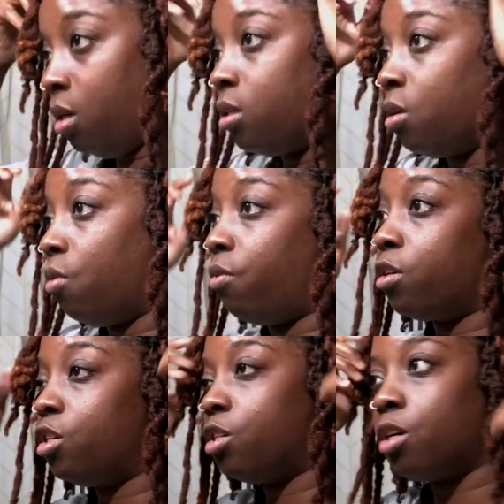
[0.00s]
So for
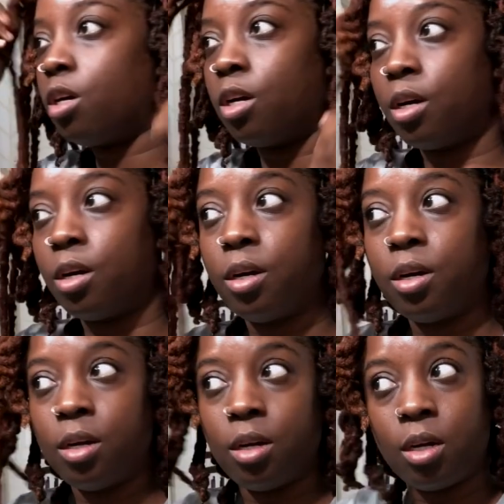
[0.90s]
sure,
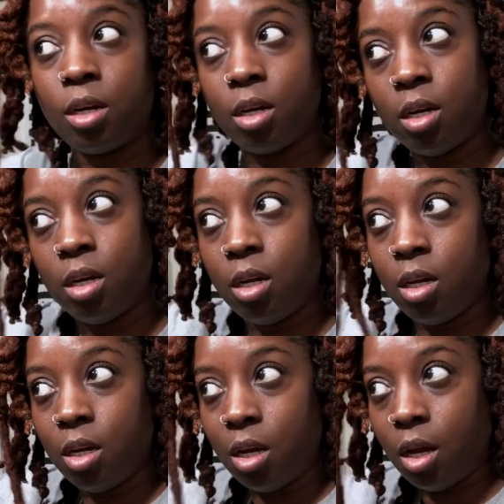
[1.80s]

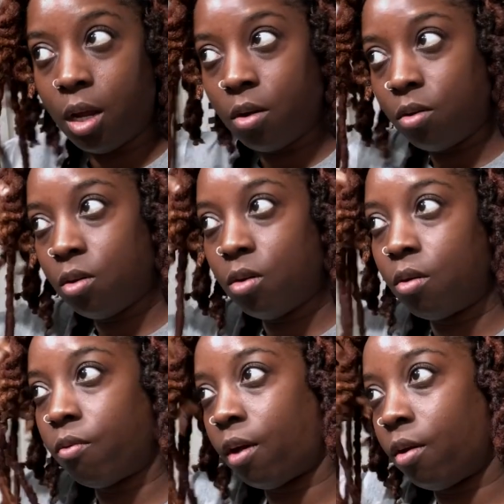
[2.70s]
I don't know
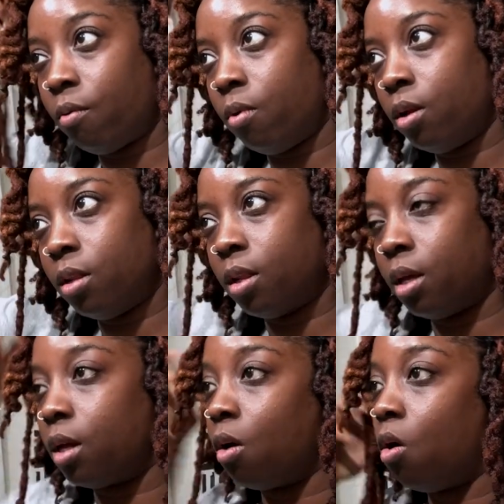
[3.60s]
if I want
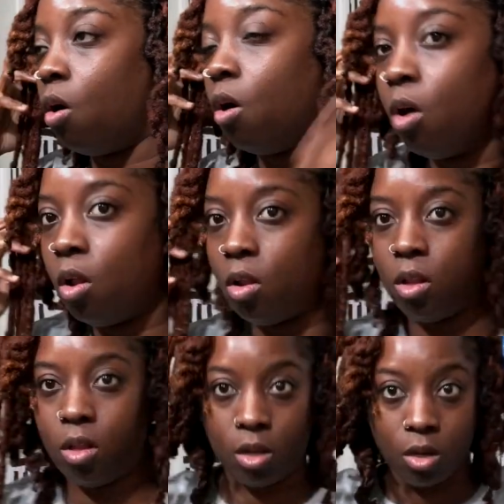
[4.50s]
like
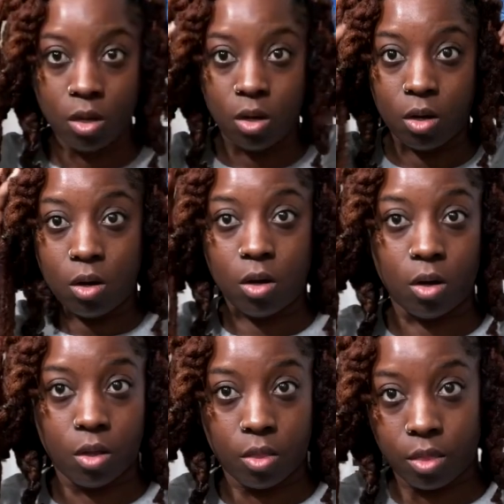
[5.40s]
all
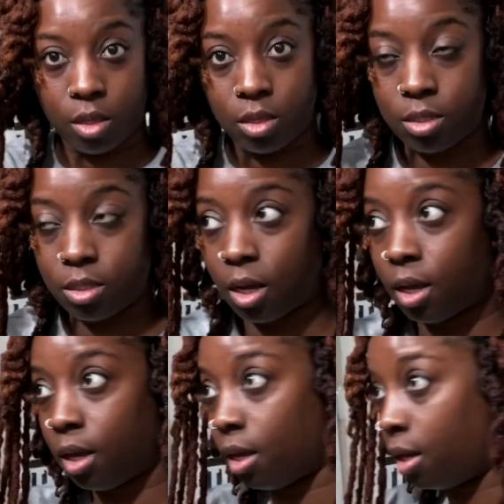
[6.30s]
on this
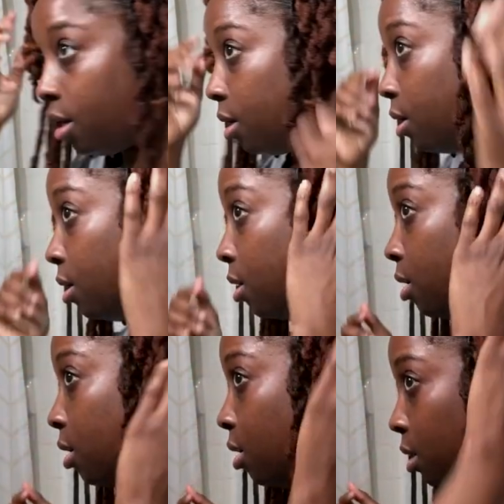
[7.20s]
side.
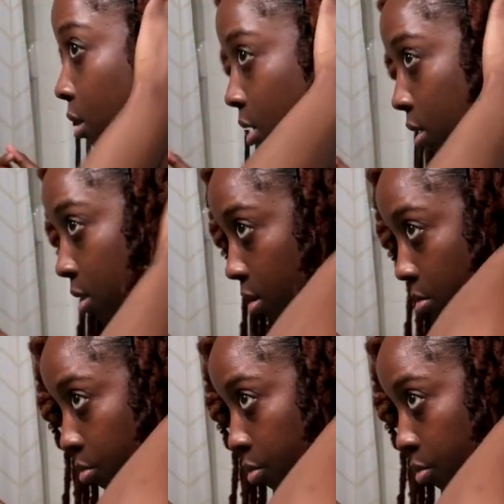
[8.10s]
I'm